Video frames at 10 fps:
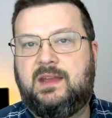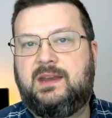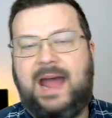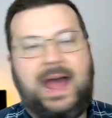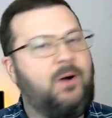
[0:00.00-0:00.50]

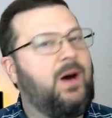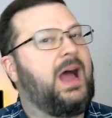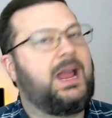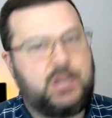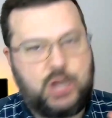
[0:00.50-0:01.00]
Now,
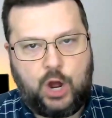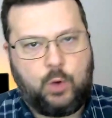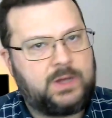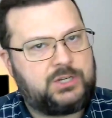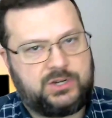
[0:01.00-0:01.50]
I know
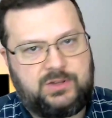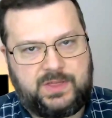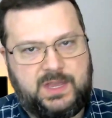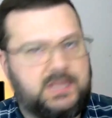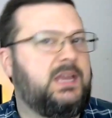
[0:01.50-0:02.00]
what you're
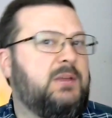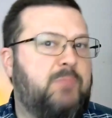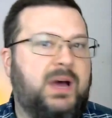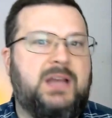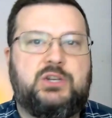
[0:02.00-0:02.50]
thinking,
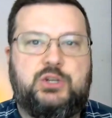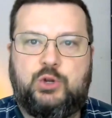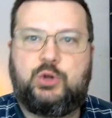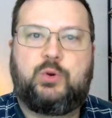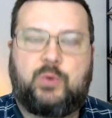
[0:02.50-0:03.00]
but
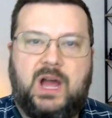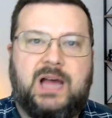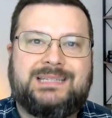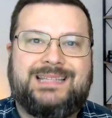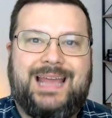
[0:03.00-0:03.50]

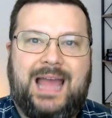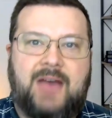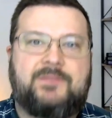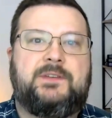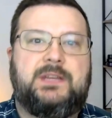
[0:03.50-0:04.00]
DUGROZ, they
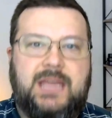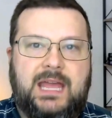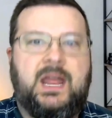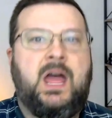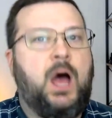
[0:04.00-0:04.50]
have to
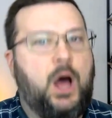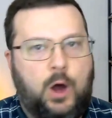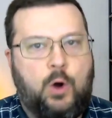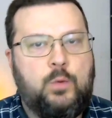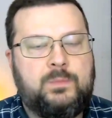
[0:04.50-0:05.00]
get
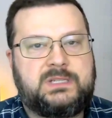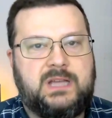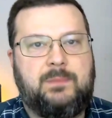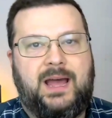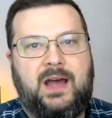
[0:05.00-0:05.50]
home
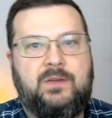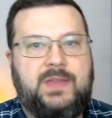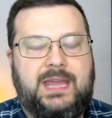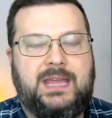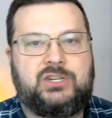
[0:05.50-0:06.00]
somehow.
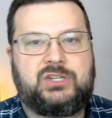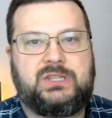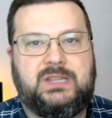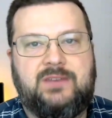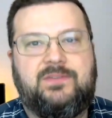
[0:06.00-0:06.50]
They can't just
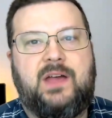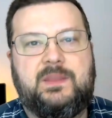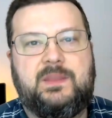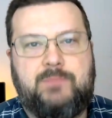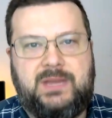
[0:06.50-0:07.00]
live
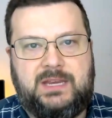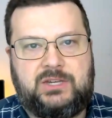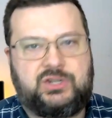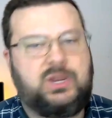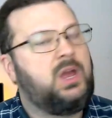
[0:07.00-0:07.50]
on the
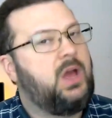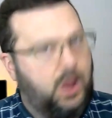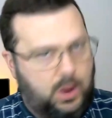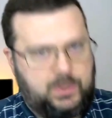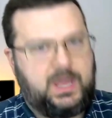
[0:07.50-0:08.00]
beach.
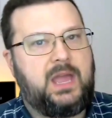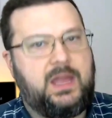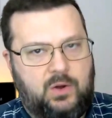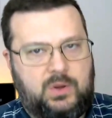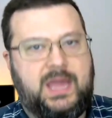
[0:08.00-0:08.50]
Okay,
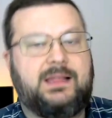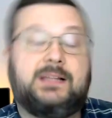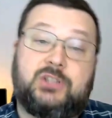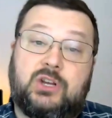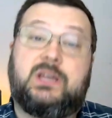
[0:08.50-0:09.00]

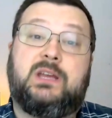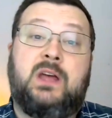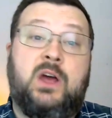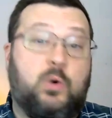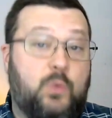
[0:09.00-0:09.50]
let's look at
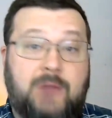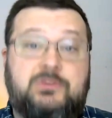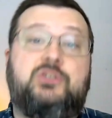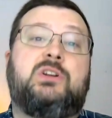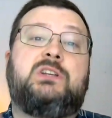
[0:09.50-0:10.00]

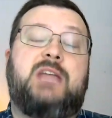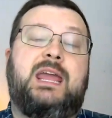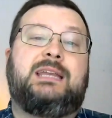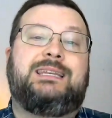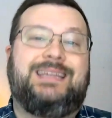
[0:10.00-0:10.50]
routes you can
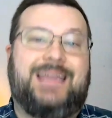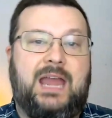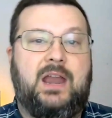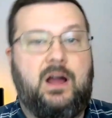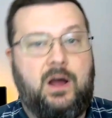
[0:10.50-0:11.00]
take to
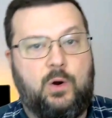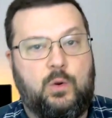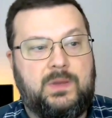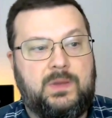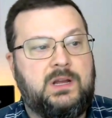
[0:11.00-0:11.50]
get home.